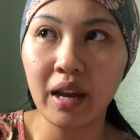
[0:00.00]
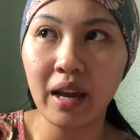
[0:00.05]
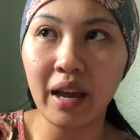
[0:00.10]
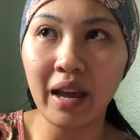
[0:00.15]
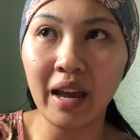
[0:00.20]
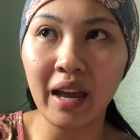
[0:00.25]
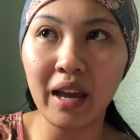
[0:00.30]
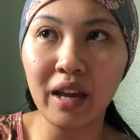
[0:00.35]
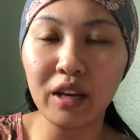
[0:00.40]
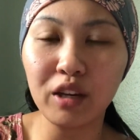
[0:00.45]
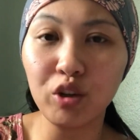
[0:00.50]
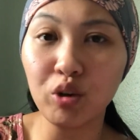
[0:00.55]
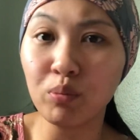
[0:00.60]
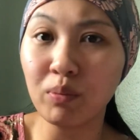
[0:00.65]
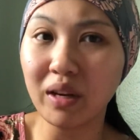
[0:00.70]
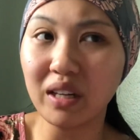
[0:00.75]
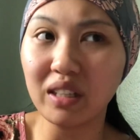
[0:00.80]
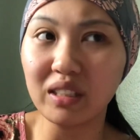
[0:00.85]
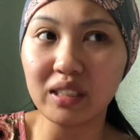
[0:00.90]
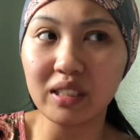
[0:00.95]
And you
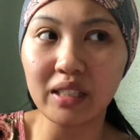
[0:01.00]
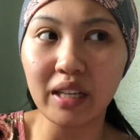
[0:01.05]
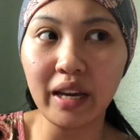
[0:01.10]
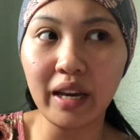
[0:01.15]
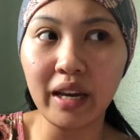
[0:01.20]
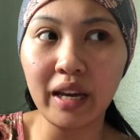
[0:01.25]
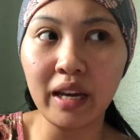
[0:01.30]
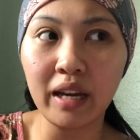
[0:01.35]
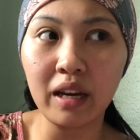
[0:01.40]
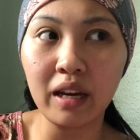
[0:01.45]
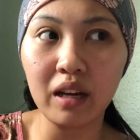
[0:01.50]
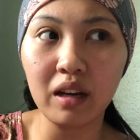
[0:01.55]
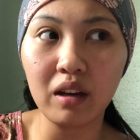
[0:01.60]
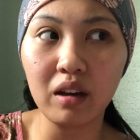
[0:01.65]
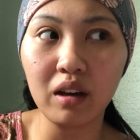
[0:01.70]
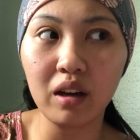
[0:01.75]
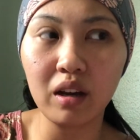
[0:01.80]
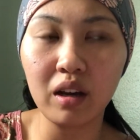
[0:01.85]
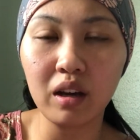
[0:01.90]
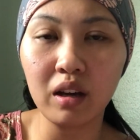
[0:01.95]
may say
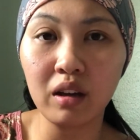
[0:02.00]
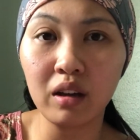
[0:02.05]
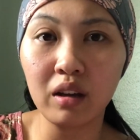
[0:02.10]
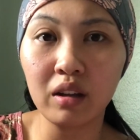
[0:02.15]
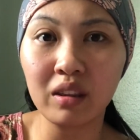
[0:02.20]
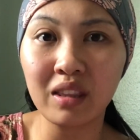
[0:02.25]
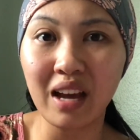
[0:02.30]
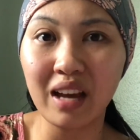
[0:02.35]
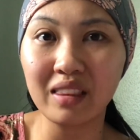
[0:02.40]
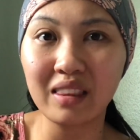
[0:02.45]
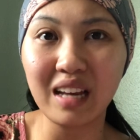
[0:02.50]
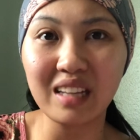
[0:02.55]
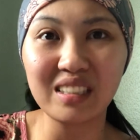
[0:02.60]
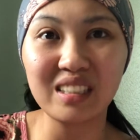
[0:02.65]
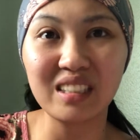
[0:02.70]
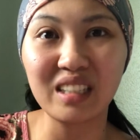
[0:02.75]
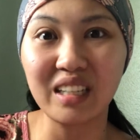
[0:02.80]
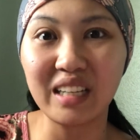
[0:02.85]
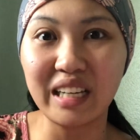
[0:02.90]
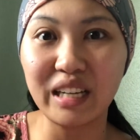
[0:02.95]
that
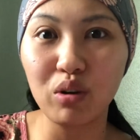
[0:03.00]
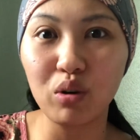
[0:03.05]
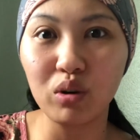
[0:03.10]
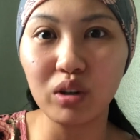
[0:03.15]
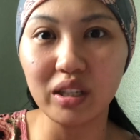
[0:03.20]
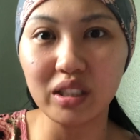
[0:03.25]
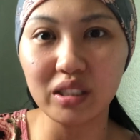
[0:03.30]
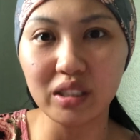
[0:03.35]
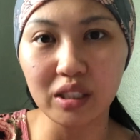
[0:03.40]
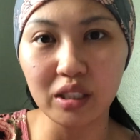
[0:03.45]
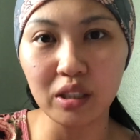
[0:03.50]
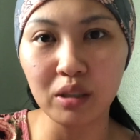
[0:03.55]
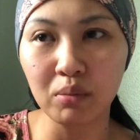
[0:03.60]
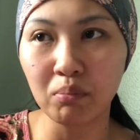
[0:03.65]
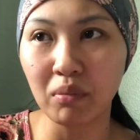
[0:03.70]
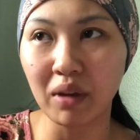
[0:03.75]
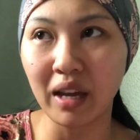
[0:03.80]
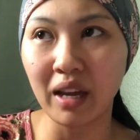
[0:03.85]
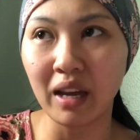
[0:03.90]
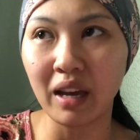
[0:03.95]
that's
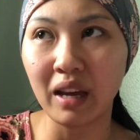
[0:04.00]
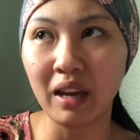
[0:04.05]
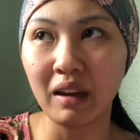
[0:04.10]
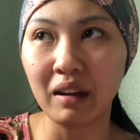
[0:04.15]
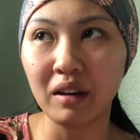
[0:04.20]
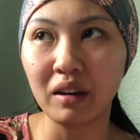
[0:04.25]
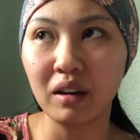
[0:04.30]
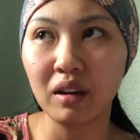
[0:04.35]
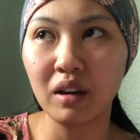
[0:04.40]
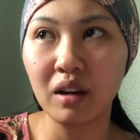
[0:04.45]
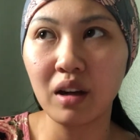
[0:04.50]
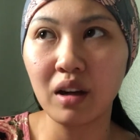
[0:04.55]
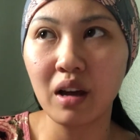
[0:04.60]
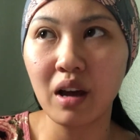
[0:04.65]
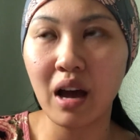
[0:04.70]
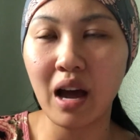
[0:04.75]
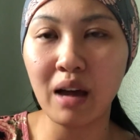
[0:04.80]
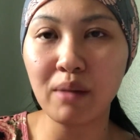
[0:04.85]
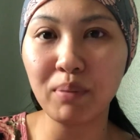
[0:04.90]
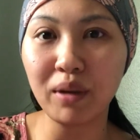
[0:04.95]
legalism and
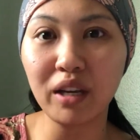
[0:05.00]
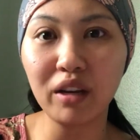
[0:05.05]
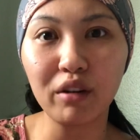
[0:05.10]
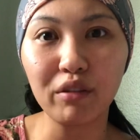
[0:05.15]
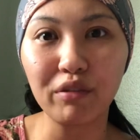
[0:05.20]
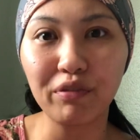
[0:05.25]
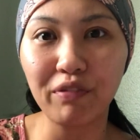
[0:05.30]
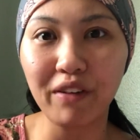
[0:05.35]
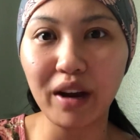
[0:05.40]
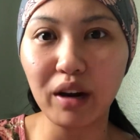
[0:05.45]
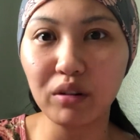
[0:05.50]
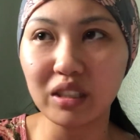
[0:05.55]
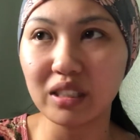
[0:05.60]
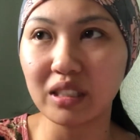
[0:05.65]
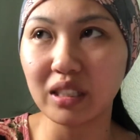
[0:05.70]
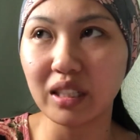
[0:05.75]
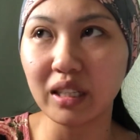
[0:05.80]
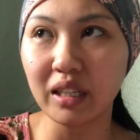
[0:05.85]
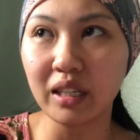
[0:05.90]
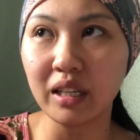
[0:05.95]
I'm being a
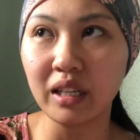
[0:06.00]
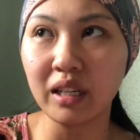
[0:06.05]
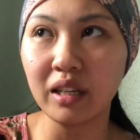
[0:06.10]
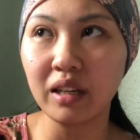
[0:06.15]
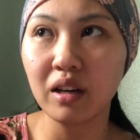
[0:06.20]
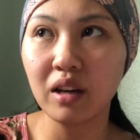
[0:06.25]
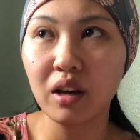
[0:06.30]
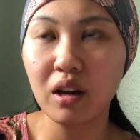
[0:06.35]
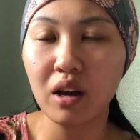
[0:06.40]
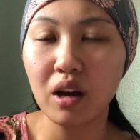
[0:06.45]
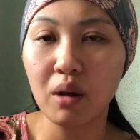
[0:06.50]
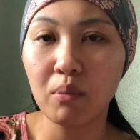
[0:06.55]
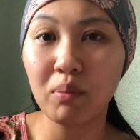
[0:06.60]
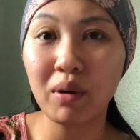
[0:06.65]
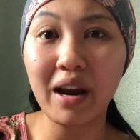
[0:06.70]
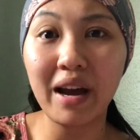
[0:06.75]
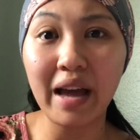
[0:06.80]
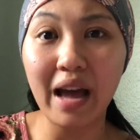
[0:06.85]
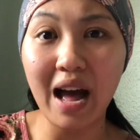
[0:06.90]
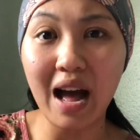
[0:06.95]
Pharisee. But
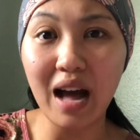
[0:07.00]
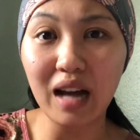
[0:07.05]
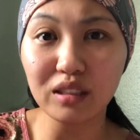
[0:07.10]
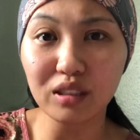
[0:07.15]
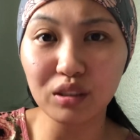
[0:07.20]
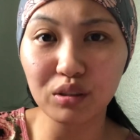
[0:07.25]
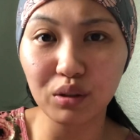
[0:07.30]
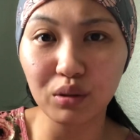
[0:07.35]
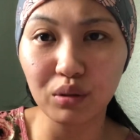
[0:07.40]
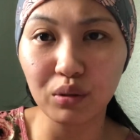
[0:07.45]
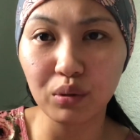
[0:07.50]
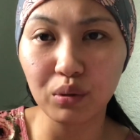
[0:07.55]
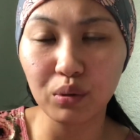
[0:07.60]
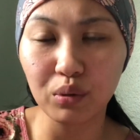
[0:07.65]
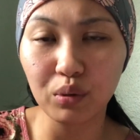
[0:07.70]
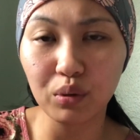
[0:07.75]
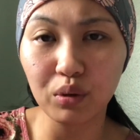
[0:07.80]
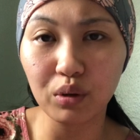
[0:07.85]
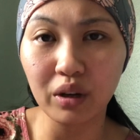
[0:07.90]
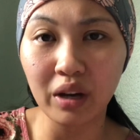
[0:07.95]
I ask you
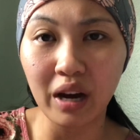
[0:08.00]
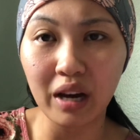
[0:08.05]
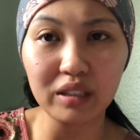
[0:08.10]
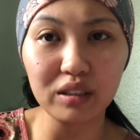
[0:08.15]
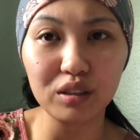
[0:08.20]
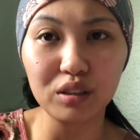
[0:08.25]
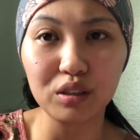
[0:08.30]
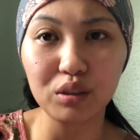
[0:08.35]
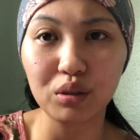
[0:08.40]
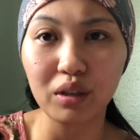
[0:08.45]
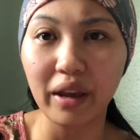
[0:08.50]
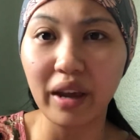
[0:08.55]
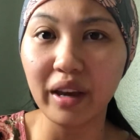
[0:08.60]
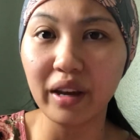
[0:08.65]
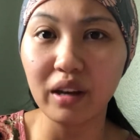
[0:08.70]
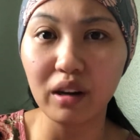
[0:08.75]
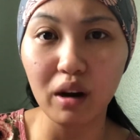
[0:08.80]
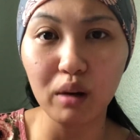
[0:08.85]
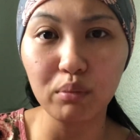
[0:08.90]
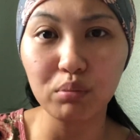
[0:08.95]
guys to
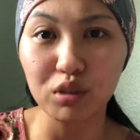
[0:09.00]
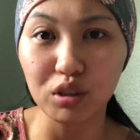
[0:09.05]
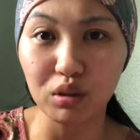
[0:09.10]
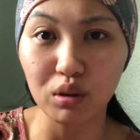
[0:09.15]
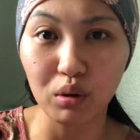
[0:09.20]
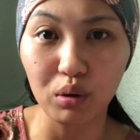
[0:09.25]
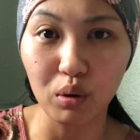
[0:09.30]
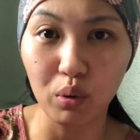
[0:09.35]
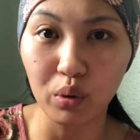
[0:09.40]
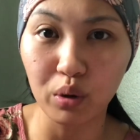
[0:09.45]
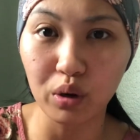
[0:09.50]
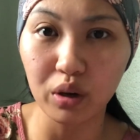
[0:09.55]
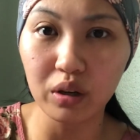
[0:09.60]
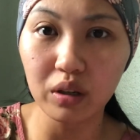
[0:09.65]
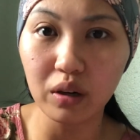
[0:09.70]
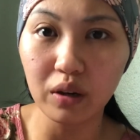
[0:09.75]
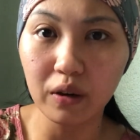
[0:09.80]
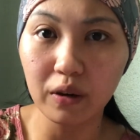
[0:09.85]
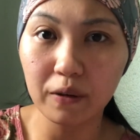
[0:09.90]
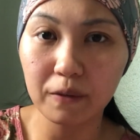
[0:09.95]
take it up to the Lord.